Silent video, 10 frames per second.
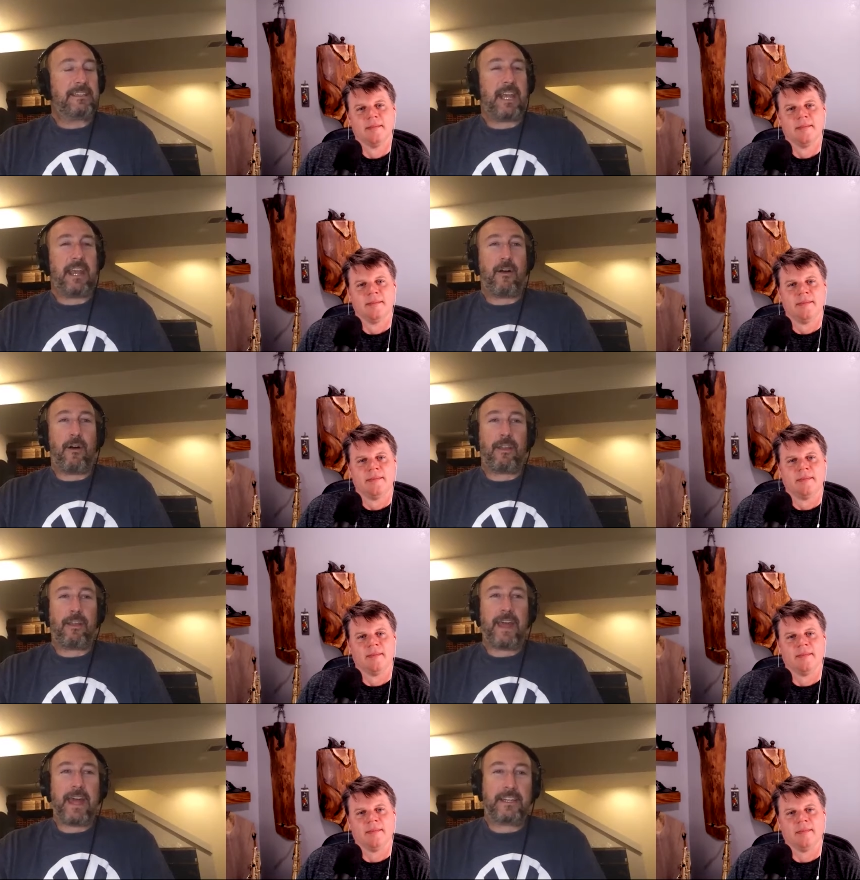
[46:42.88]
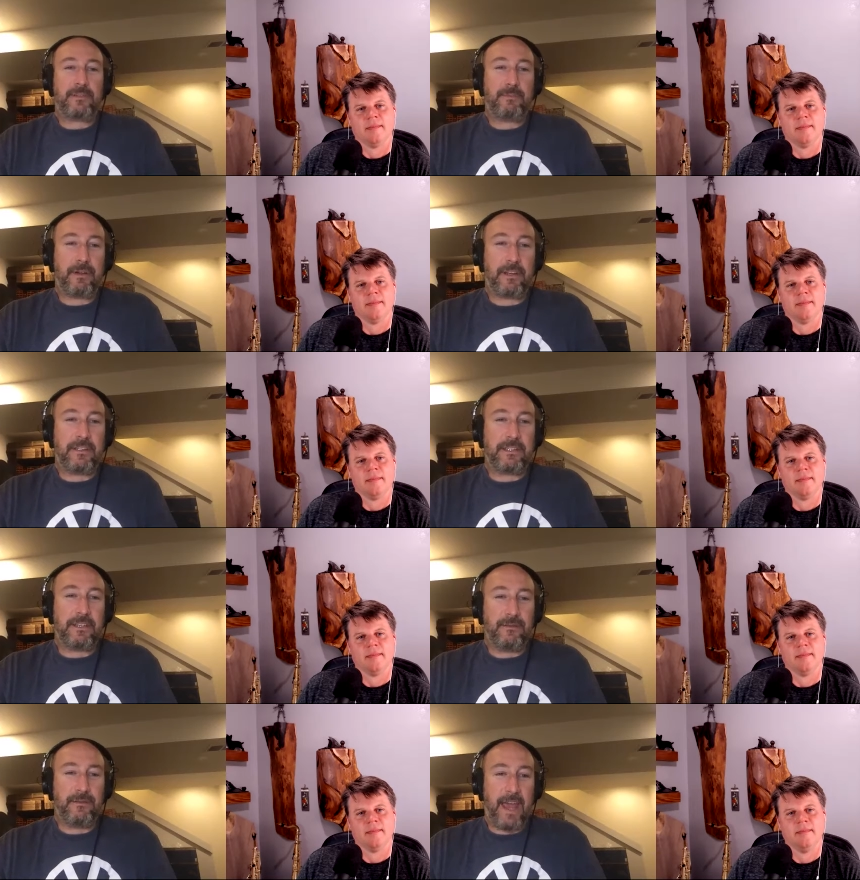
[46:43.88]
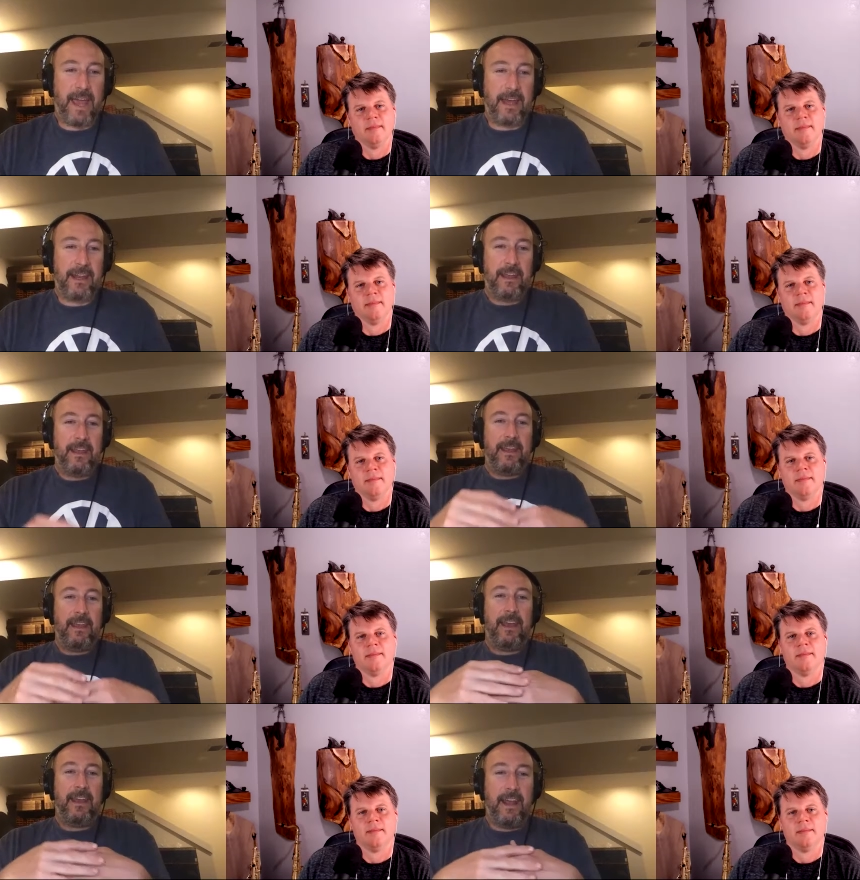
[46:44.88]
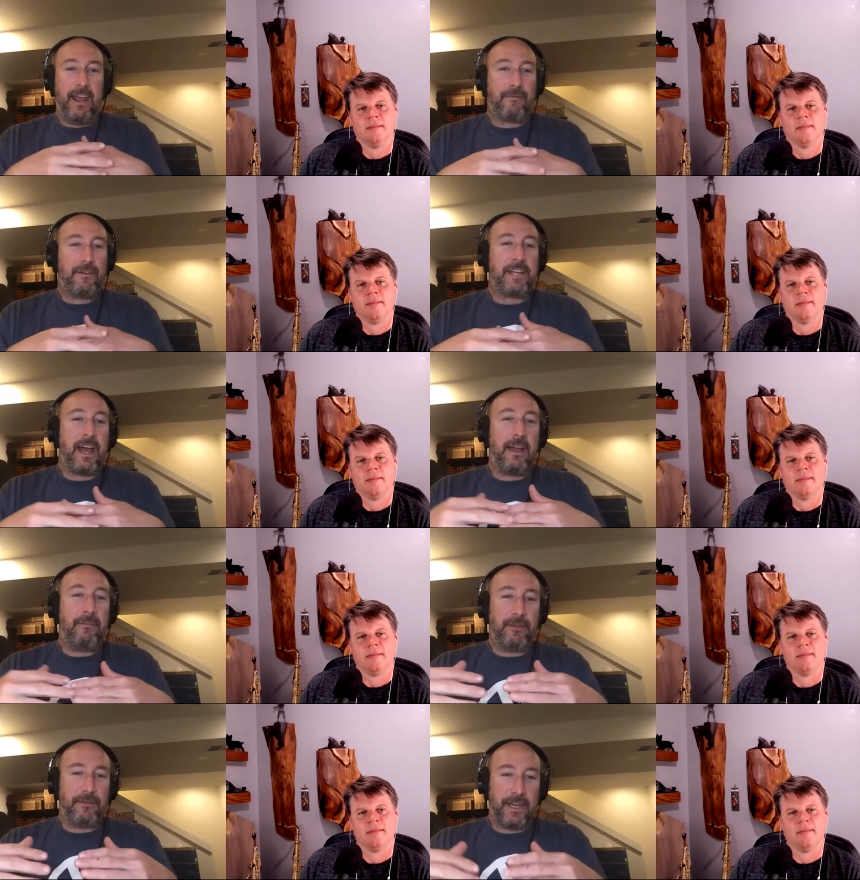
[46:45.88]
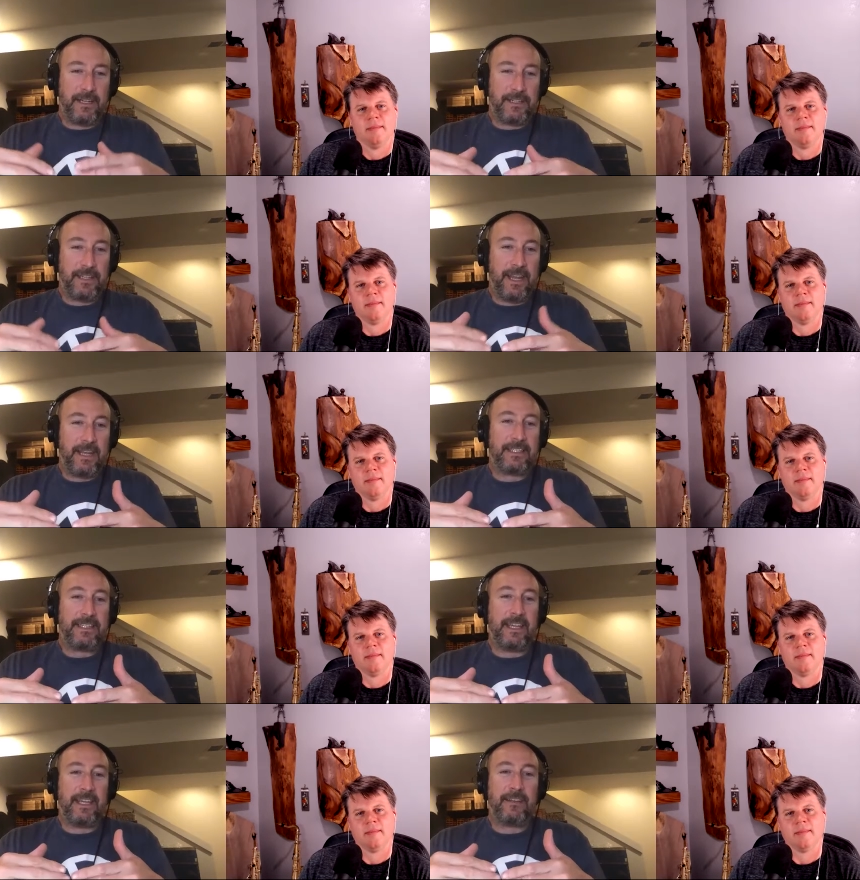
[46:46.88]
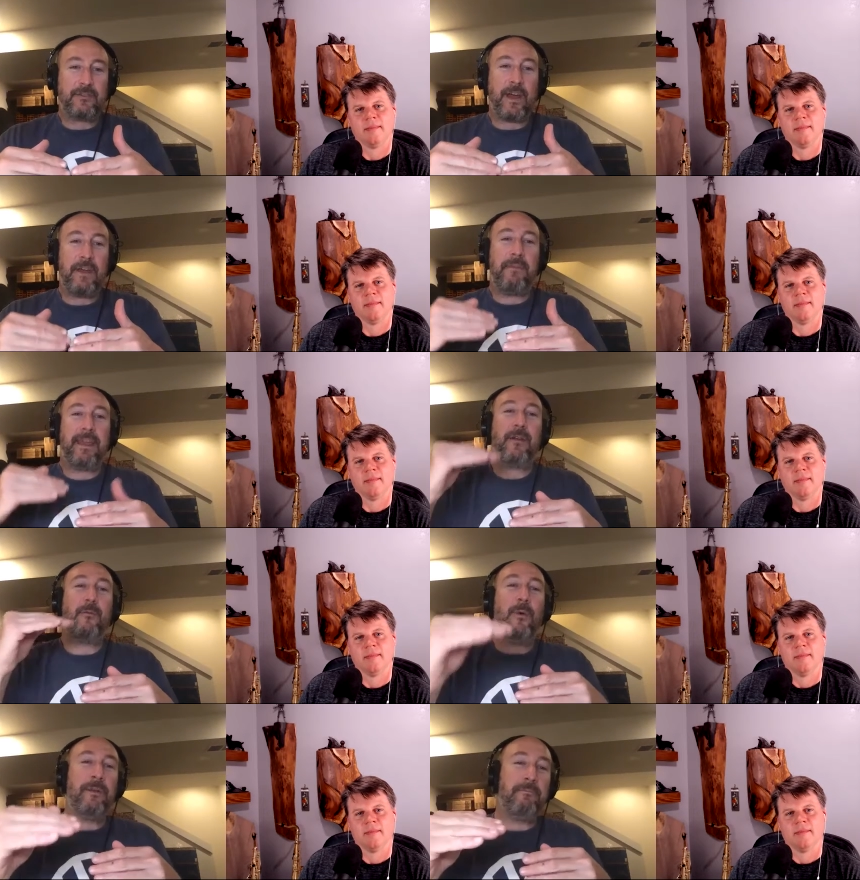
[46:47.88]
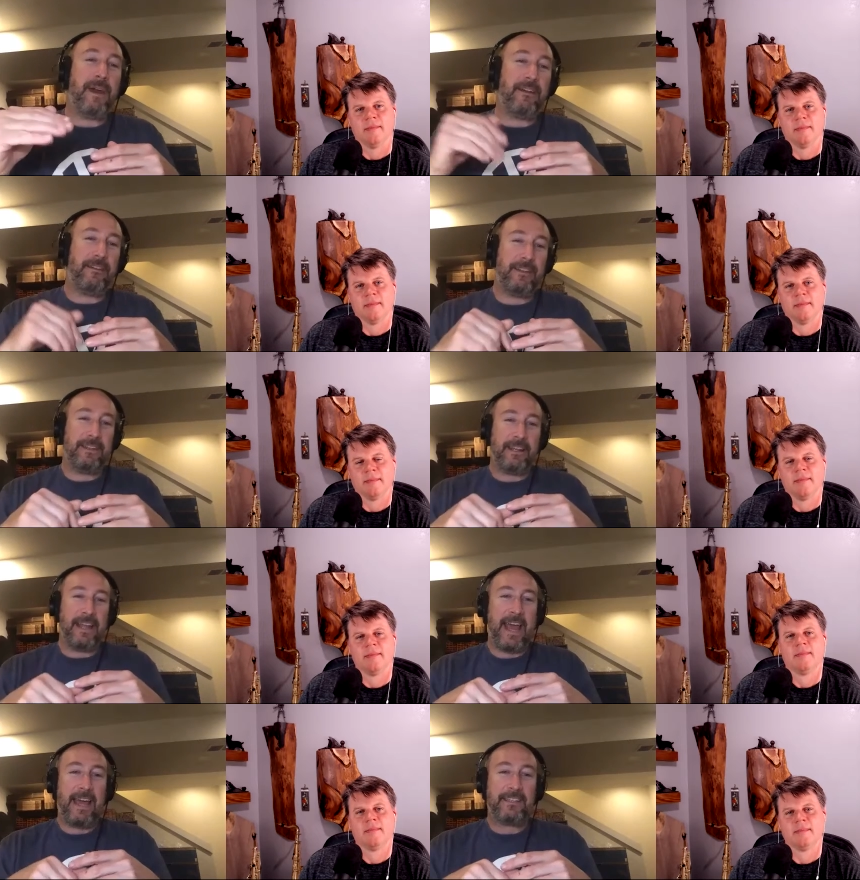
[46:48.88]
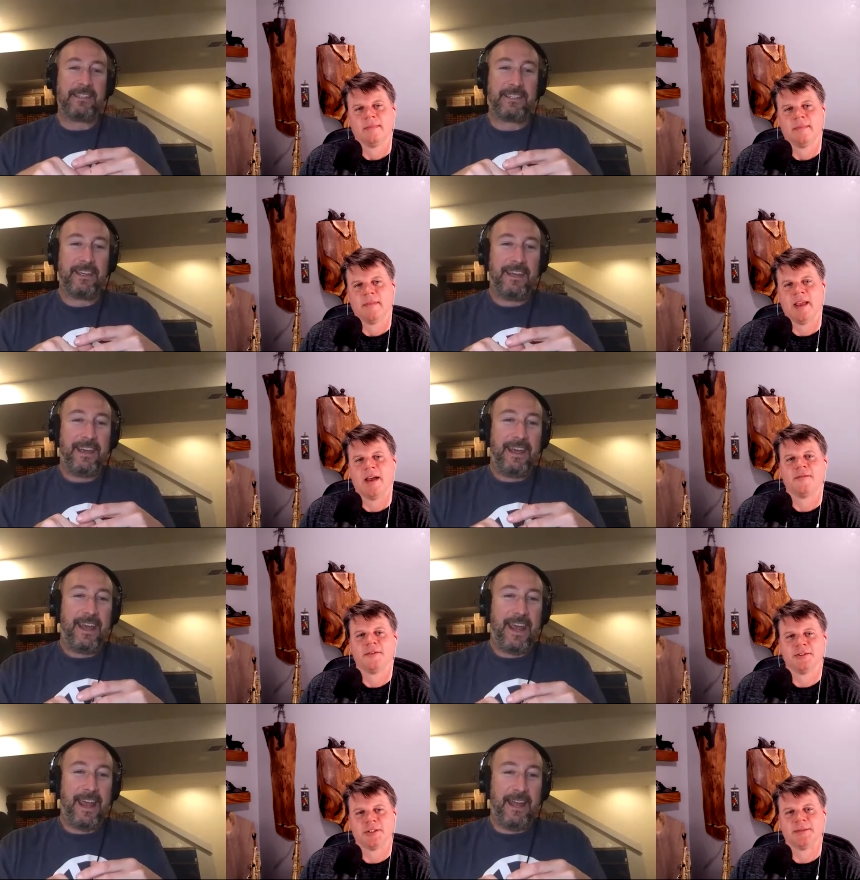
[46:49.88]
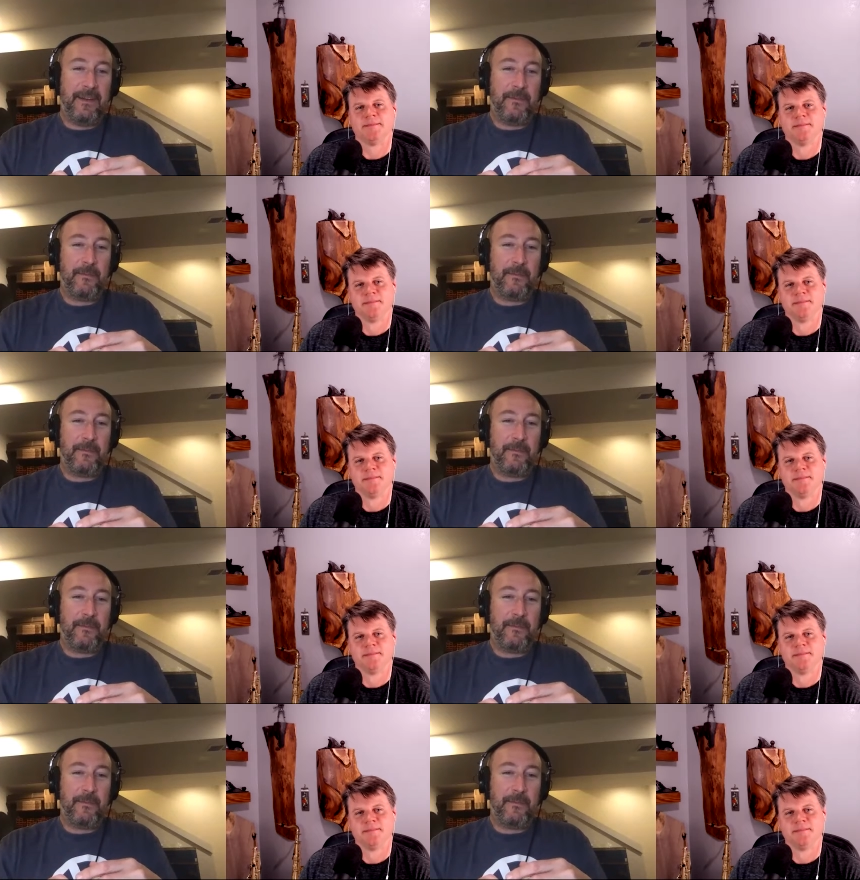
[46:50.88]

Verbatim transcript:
Speaker 1: take all of that experience that you've had and every time you touch the next thing try and make it one better than the last yeah for and, sure